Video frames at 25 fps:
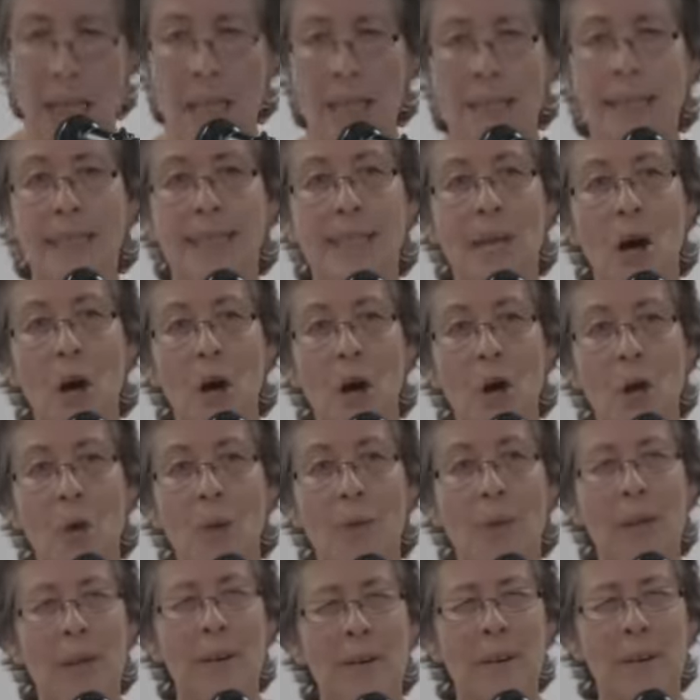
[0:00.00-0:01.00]
So
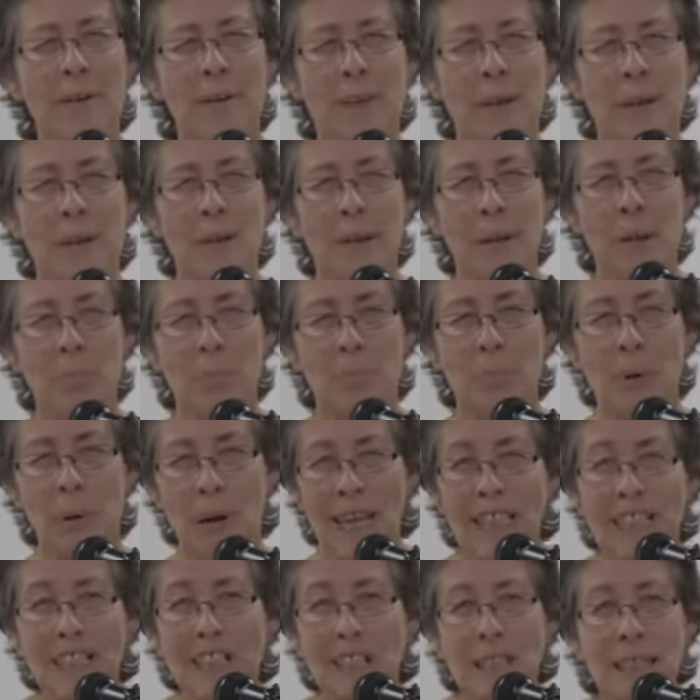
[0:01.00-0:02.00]
the
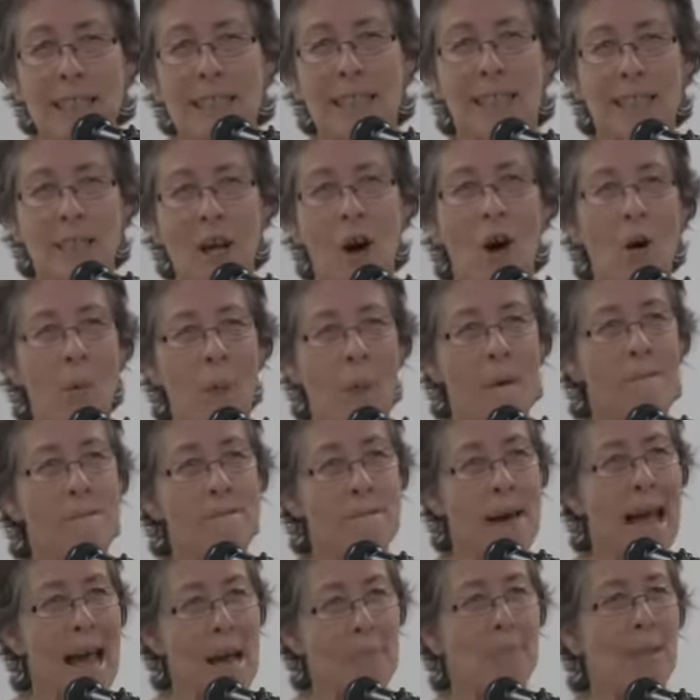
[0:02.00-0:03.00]
pressures on the
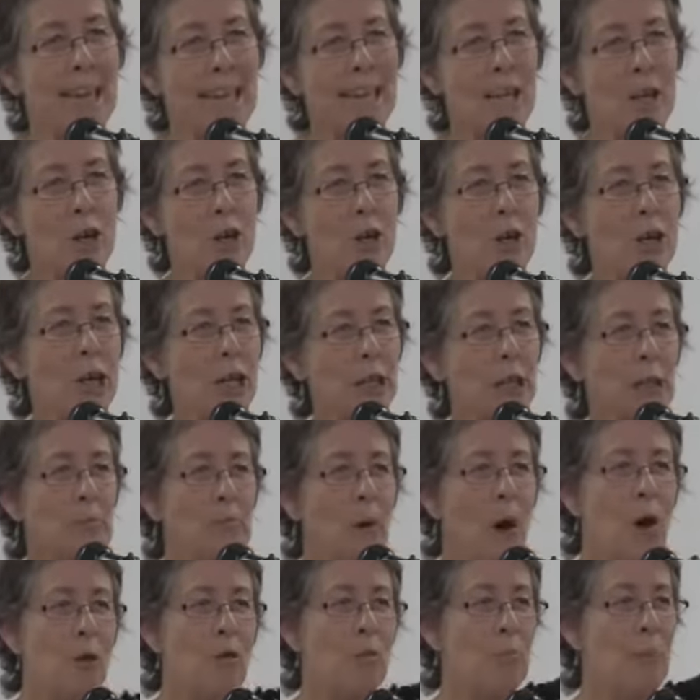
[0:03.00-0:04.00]
family unit to
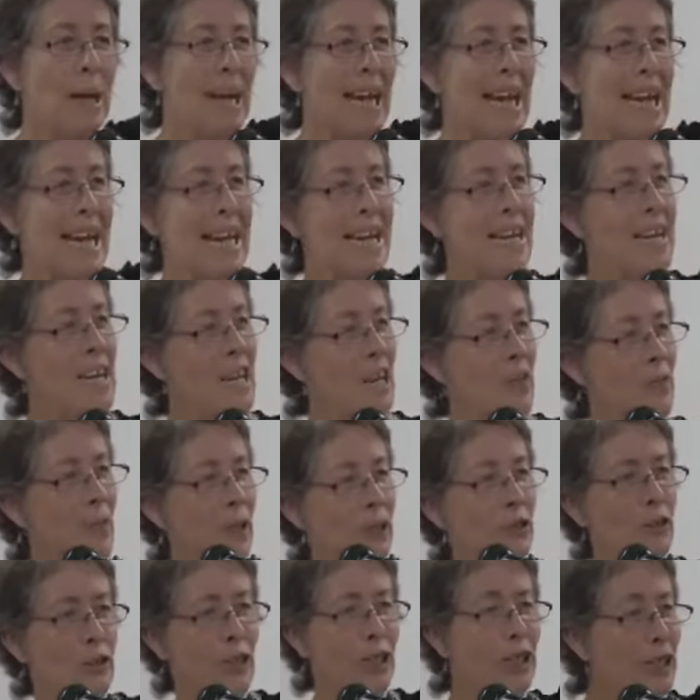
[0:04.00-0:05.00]
both be
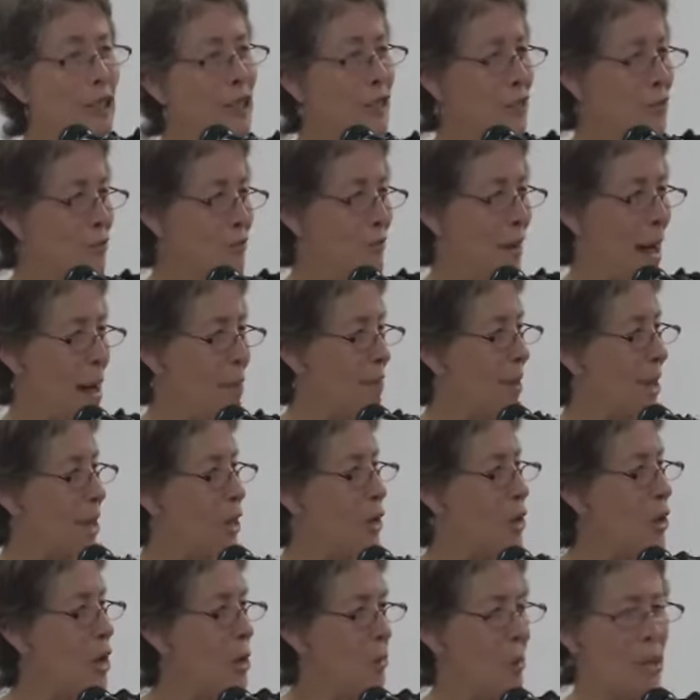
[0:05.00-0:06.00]
the traditional family
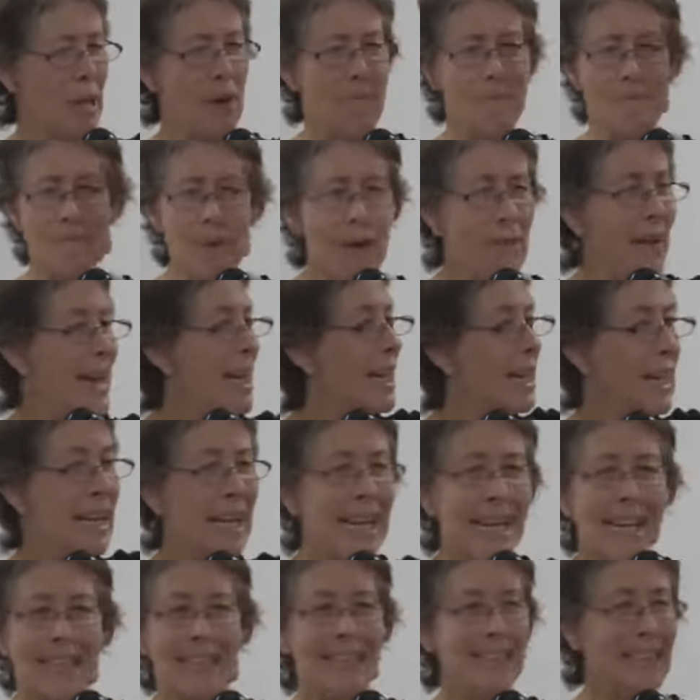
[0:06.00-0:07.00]
unit with a very
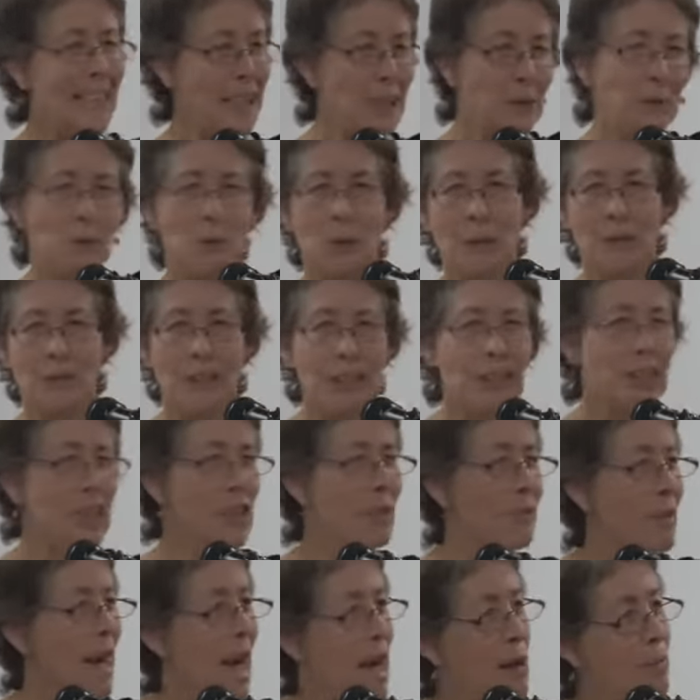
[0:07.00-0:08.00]
clear sexual division
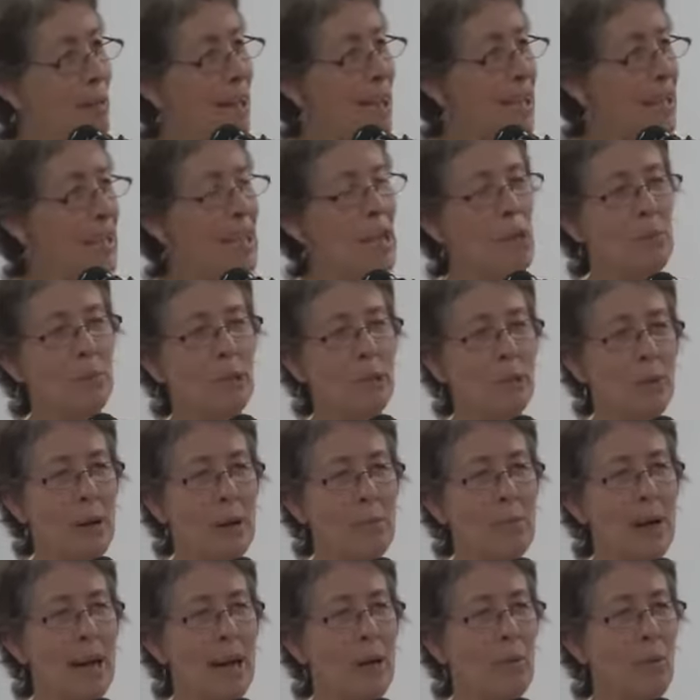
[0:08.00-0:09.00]
of labour
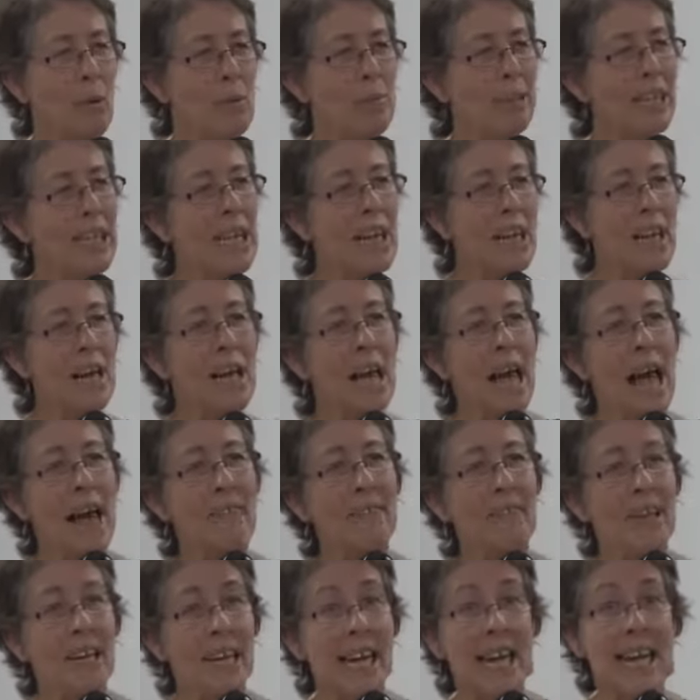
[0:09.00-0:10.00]
between men and women,
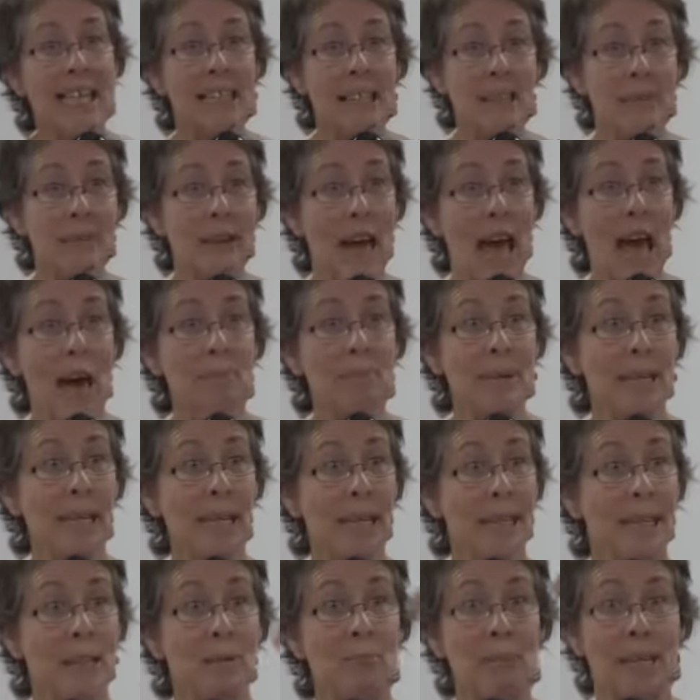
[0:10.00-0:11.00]
and the needs of
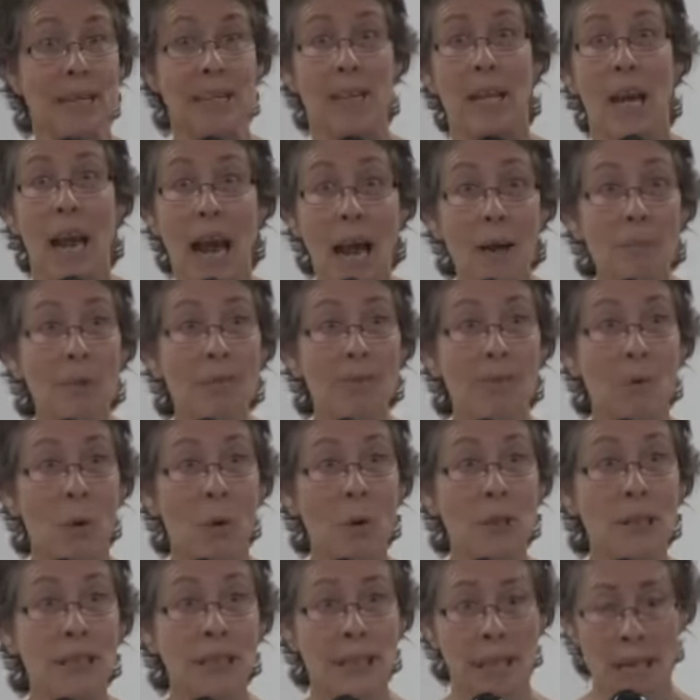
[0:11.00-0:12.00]
capitalism in the labour
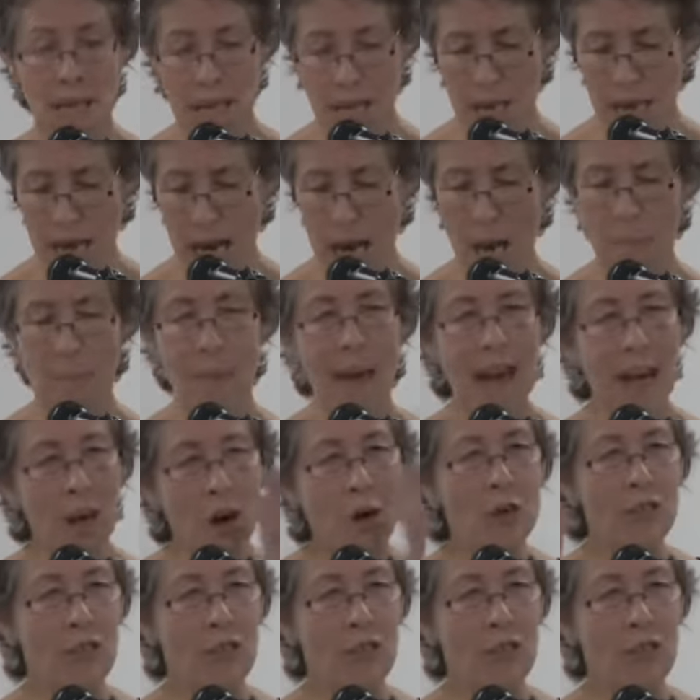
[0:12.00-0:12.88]
force, that